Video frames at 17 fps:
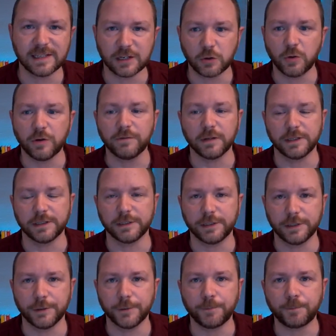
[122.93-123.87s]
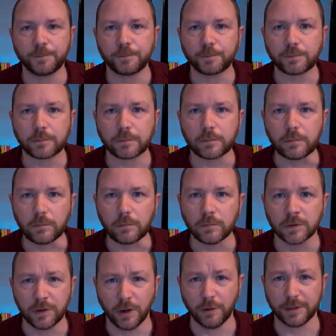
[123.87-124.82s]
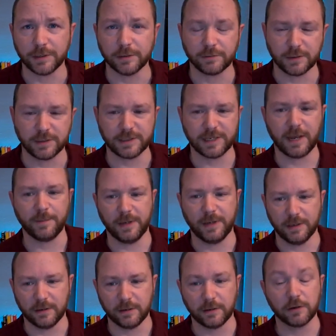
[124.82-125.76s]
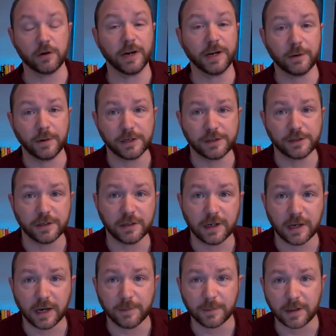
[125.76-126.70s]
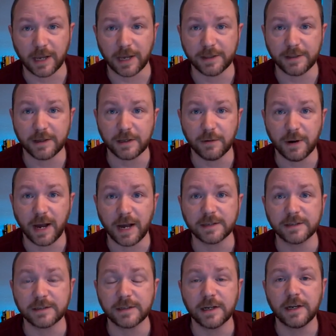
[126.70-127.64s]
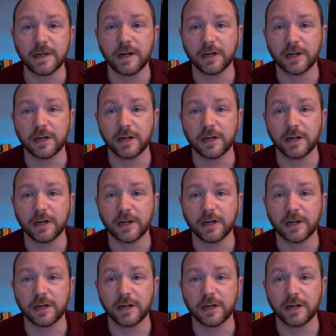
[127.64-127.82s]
is equivalent to. Tokens, what does that mean? Great question. I'm glad that you asked.